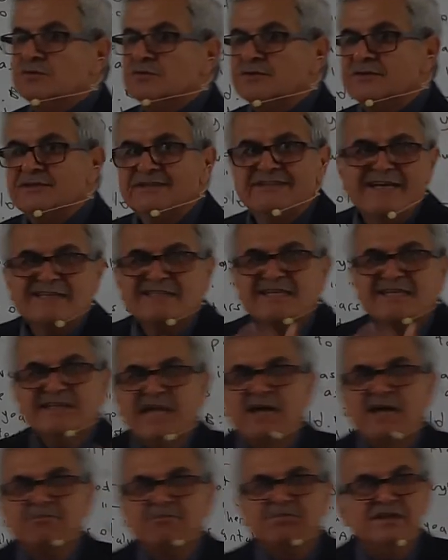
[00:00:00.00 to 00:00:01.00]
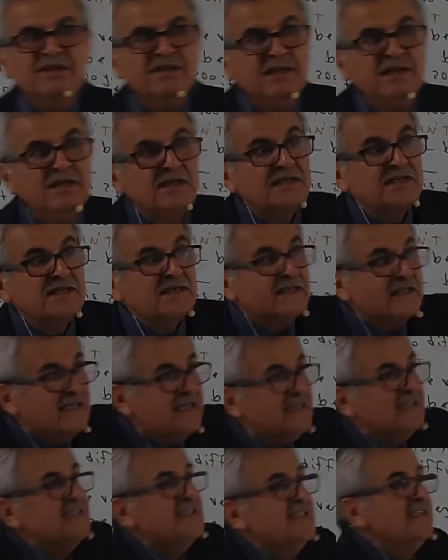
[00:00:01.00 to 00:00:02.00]
doesn't happen,
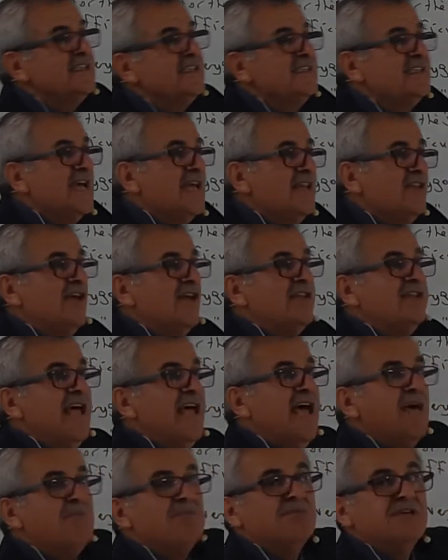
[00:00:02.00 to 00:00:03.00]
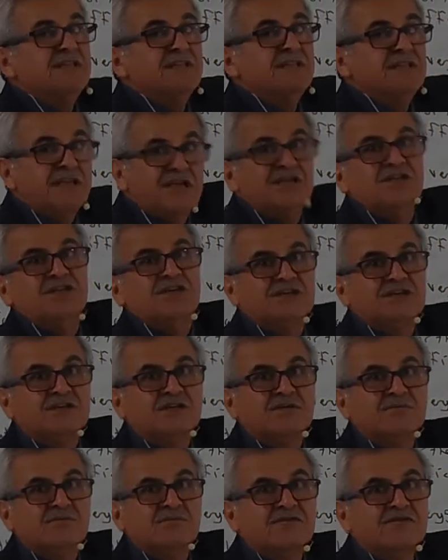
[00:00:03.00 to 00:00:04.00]
it cannot happen either,
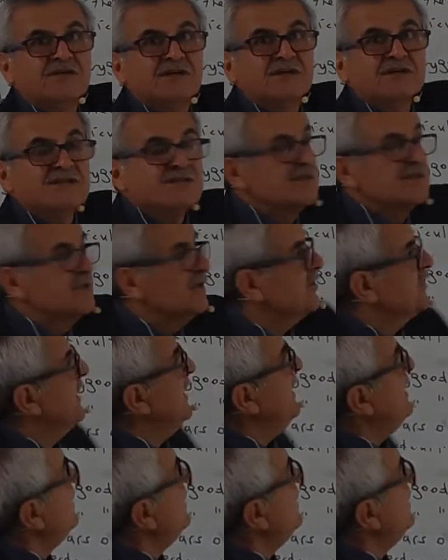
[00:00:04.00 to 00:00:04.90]
my friends. Okay?